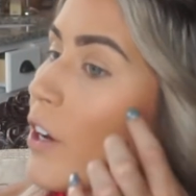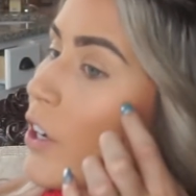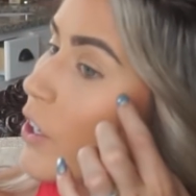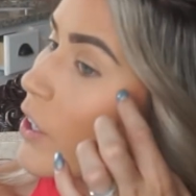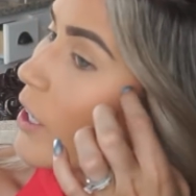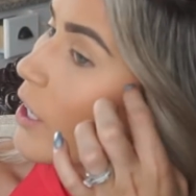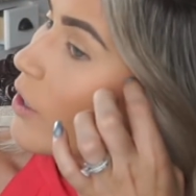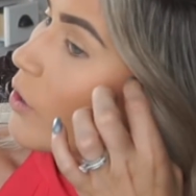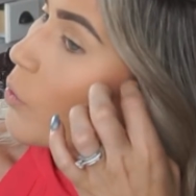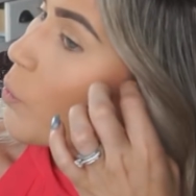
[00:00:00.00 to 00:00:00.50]

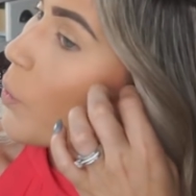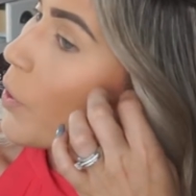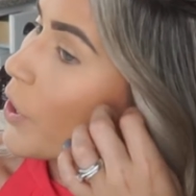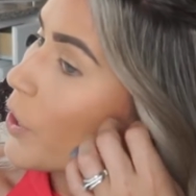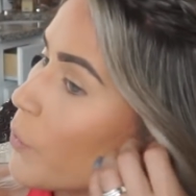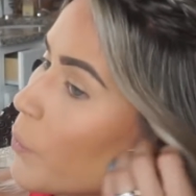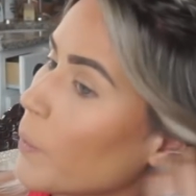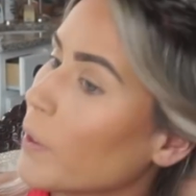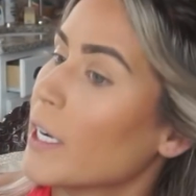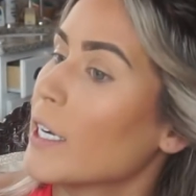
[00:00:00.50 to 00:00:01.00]
underneath where
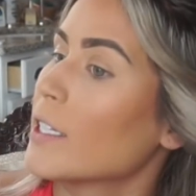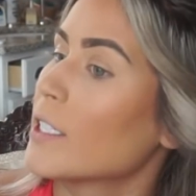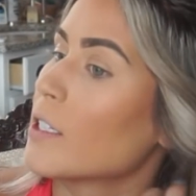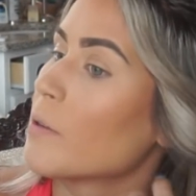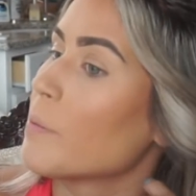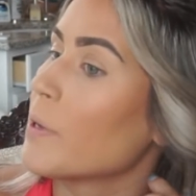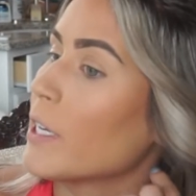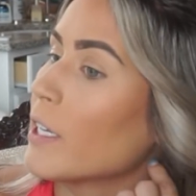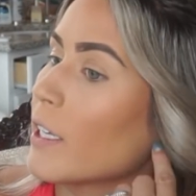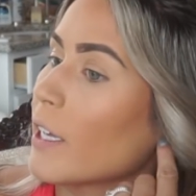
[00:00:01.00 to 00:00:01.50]
you want it
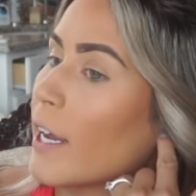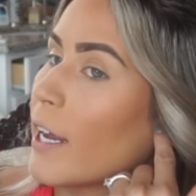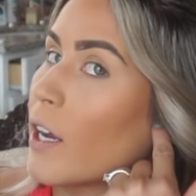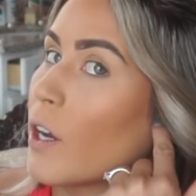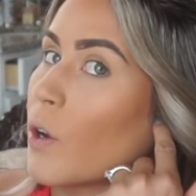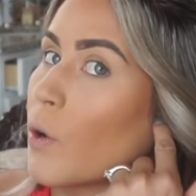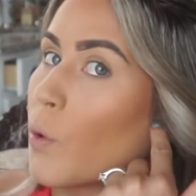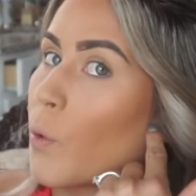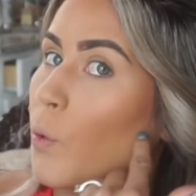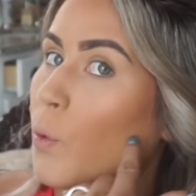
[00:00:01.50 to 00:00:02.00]
to be
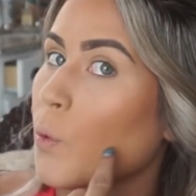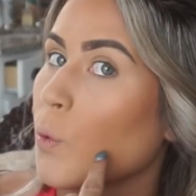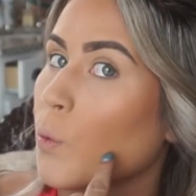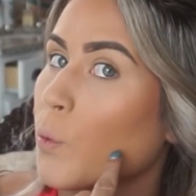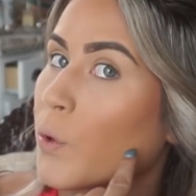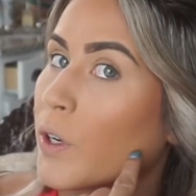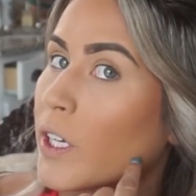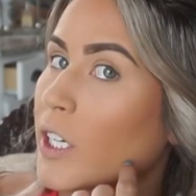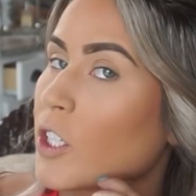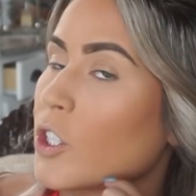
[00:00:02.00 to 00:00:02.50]
like
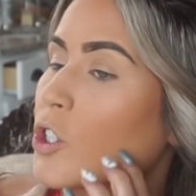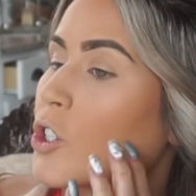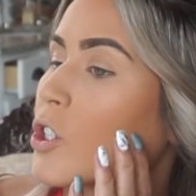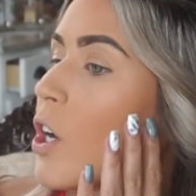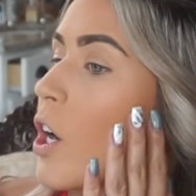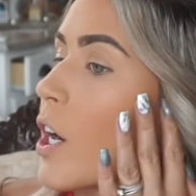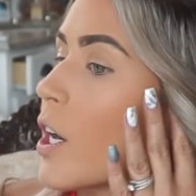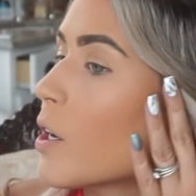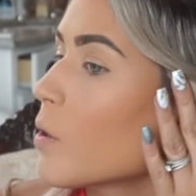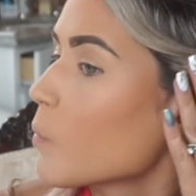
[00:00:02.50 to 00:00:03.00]
really
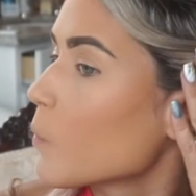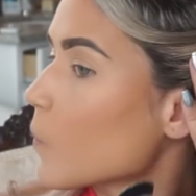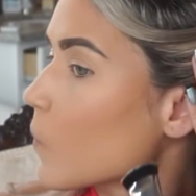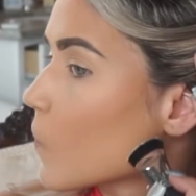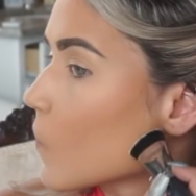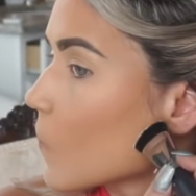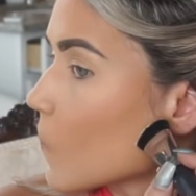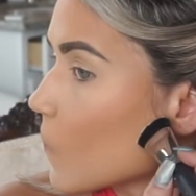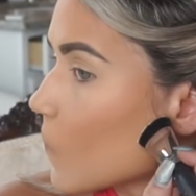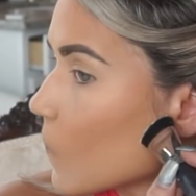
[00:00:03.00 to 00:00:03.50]
sharp
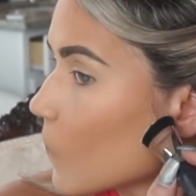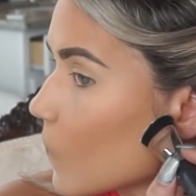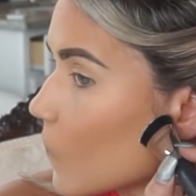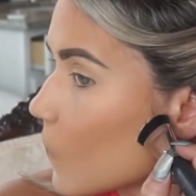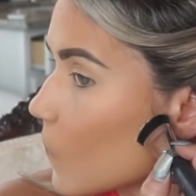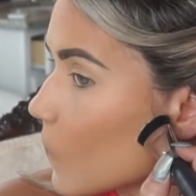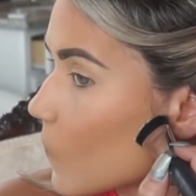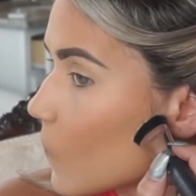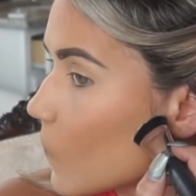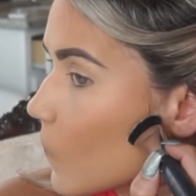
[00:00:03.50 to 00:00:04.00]

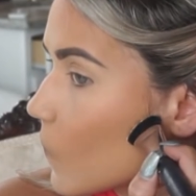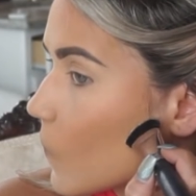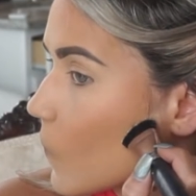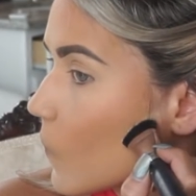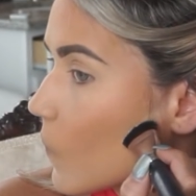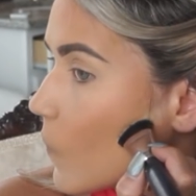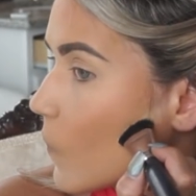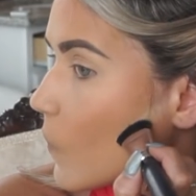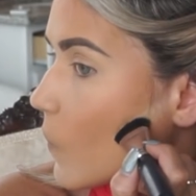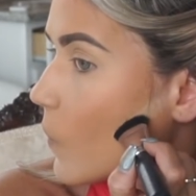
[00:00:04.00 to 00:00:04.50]

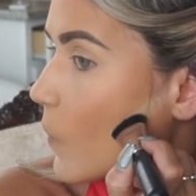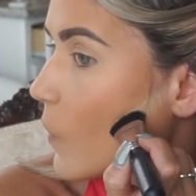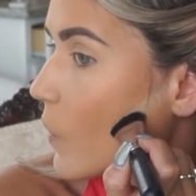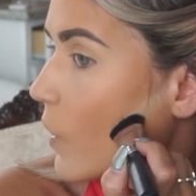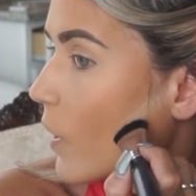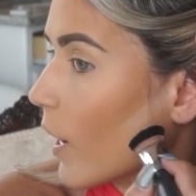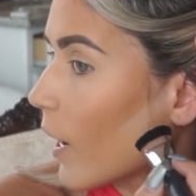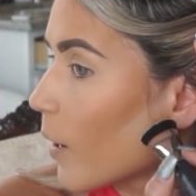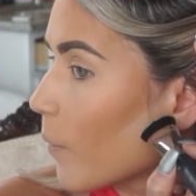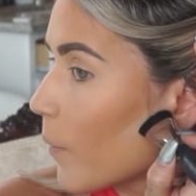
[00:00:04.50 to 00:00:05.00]
and
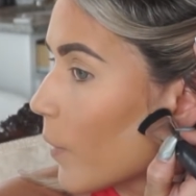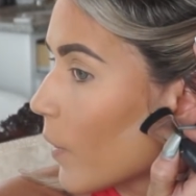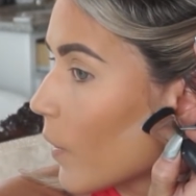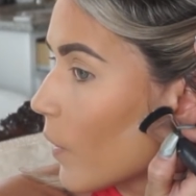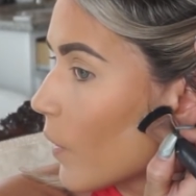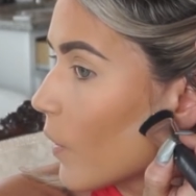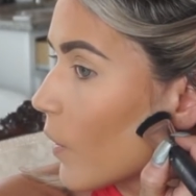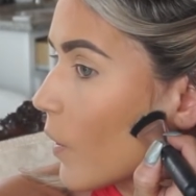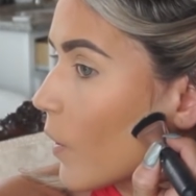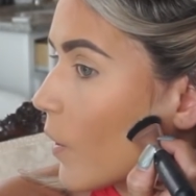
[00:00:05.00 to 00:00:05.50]
dab
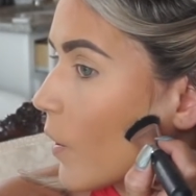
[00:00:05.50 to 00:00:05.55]
it.